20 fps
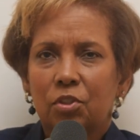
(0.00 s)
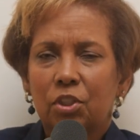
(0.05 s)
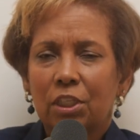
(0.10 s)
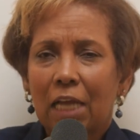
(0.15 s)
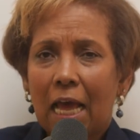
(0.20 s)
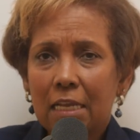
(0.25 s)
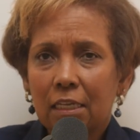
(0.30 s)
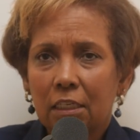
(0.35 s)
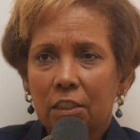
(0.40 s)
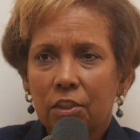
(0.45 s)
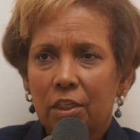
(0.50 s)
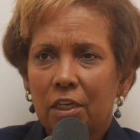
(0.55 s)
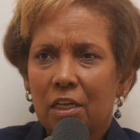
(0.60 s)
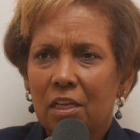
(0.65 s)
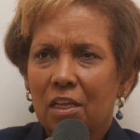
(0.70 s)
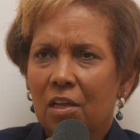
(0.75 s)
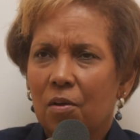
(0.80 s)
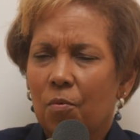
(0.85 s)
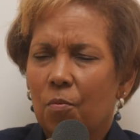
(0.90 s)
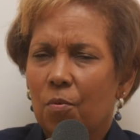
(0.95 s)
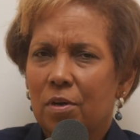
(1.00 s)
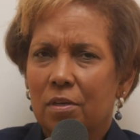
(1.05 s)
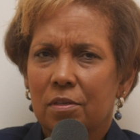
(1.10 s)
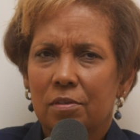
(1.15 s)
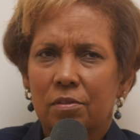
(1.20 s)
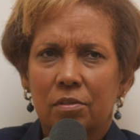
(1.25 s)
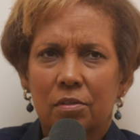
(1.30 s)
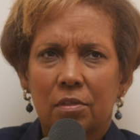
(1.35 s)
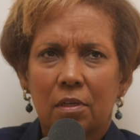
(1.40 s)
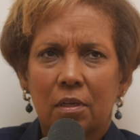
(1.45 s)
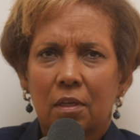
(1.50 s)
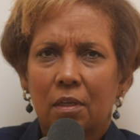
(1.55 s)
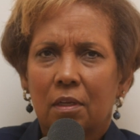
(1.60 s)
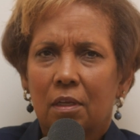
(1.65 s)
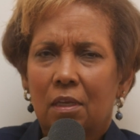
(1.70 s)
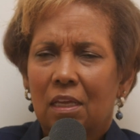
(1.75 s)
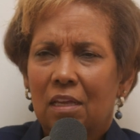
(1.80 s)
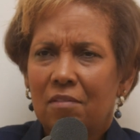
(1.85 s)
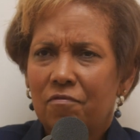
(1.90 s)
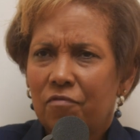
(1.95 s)
challenging. It was
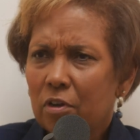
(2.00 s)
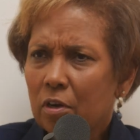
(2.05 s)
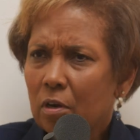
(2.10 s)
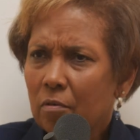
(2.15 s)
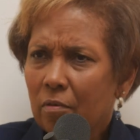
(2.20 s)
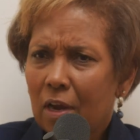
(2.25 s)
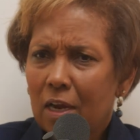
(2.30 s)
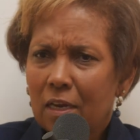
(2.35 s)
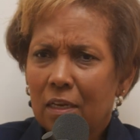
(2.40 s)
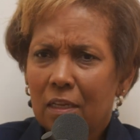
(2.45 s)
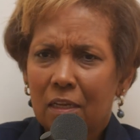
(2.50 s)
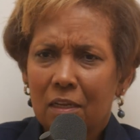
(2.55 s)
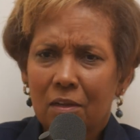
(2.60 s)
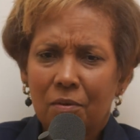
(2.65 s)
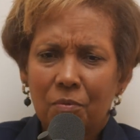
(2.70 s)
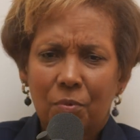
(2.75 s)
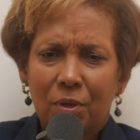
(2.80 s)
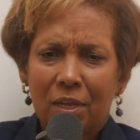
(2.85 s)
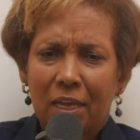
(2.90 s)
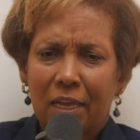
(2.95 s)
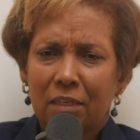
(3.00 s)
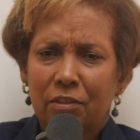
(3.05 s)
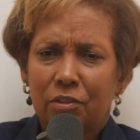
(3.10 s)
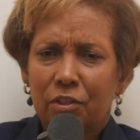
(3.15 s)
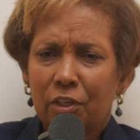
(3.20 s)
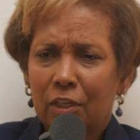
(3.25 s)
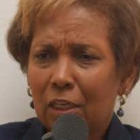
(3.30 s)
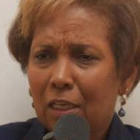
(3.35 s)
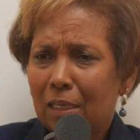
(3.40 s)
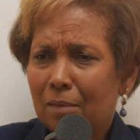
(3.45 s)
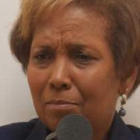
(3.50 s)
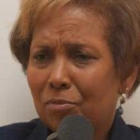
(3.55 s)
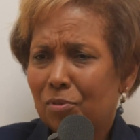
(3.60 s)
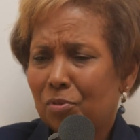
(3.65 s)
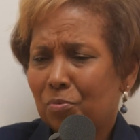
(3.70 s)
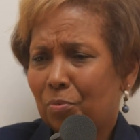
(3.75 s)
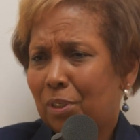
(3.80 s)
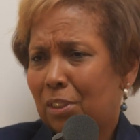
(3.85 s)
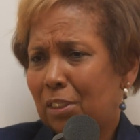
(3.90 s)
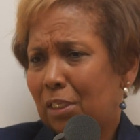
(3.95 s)
invigorating. We had
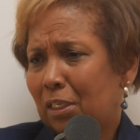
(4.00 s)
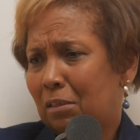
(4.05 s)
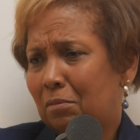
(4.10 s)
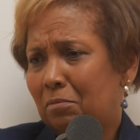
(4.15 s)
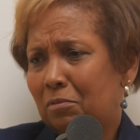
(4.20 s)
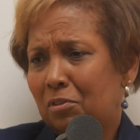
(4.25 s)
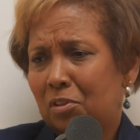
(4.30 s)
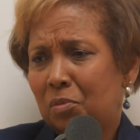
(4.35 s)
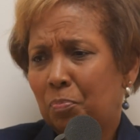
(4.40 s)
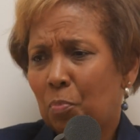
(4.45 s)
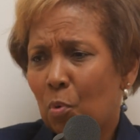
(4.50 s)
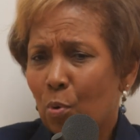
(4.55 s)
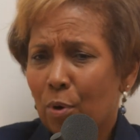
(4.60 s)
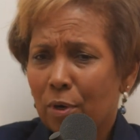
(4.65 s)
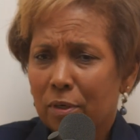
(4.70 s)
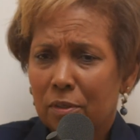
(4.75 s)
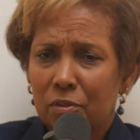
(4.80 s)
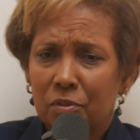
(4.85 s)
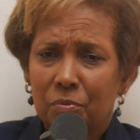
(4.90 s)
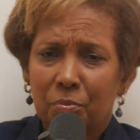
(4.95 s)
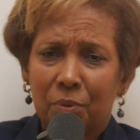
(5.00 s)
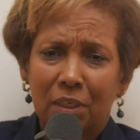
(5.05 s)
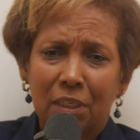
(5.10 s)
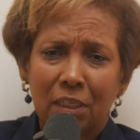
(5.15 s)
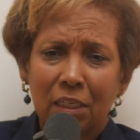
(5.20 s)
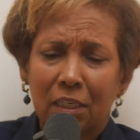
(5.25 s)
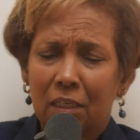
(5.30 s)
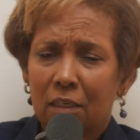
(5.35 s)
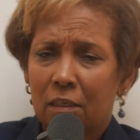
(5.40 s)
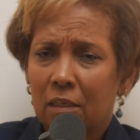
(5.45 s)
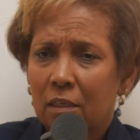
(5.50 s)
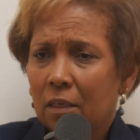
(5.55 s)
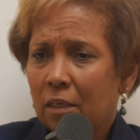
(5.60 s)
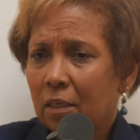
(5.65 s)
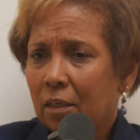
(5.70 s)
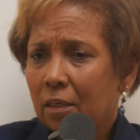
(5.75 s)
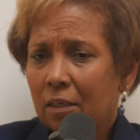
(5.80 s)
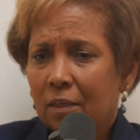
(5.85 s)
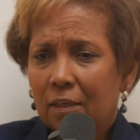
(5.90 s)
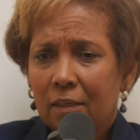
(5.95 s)
teams. We did sports. We did,
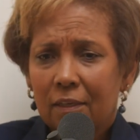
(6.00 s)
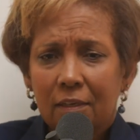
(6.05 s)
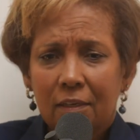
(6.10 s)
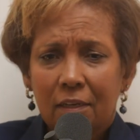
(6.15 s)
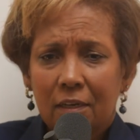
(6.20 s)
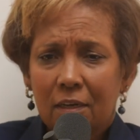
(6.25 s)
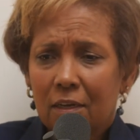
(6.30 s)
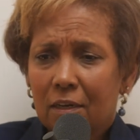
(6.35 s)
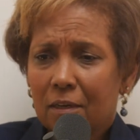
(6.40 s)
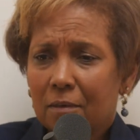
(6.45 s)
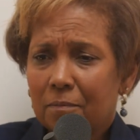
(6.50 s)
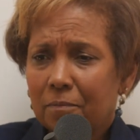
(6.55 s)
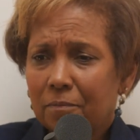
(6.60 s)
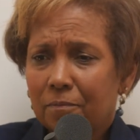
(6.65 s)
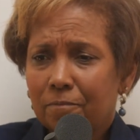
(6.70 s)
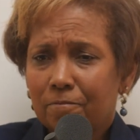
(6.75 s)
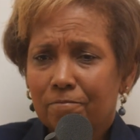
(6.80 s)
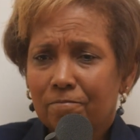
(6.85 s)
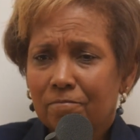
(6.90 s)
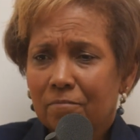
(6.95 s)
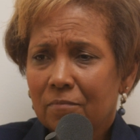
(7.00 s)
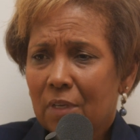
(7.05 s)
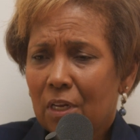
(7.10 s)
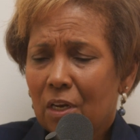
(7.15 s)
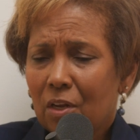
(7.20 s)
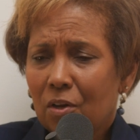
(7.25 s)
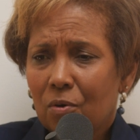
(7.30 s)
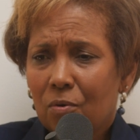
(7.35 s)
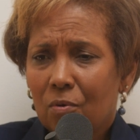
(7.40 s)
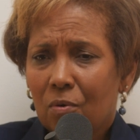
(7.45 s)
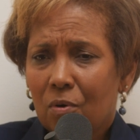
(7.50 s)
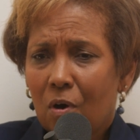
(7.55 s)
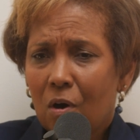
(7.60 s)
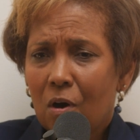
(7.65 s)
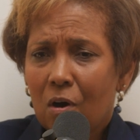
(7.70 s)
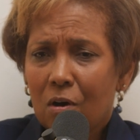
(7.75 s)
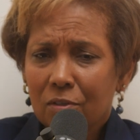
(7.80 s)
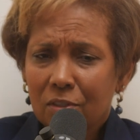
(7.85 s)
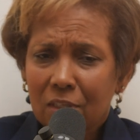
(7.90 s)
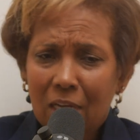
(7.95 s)

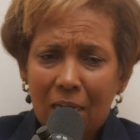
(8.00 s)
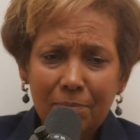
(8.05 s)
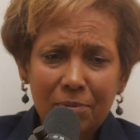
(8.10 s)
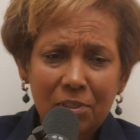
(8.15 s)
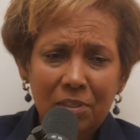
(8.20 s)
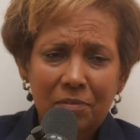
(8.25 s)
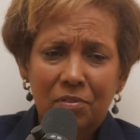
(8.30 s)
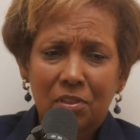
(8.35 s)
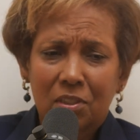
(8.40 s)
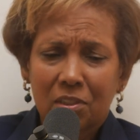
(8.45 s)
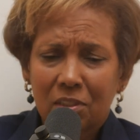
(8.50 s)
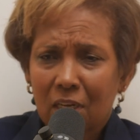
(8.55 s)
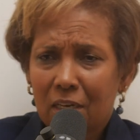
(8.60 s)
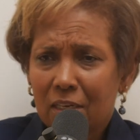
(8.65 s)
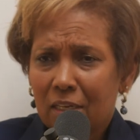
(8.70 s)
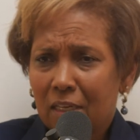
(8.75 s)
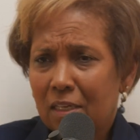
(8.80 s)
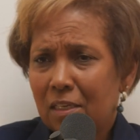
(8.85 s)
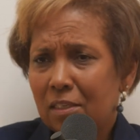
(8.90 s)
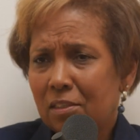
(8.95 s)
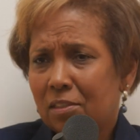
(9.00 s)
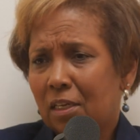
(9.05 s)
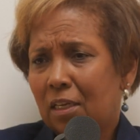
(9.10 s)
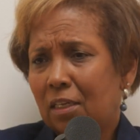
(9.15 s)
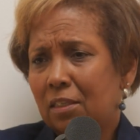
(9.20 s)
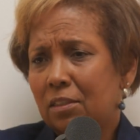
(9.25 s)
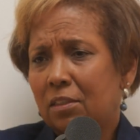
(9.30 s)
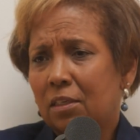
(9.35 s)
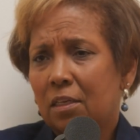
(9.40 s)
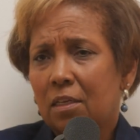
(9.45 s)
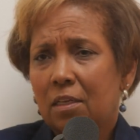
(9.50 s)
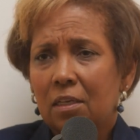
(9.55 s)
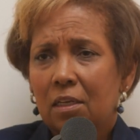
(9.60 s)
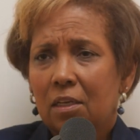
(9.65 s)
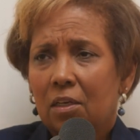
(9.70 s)
all types of studies, and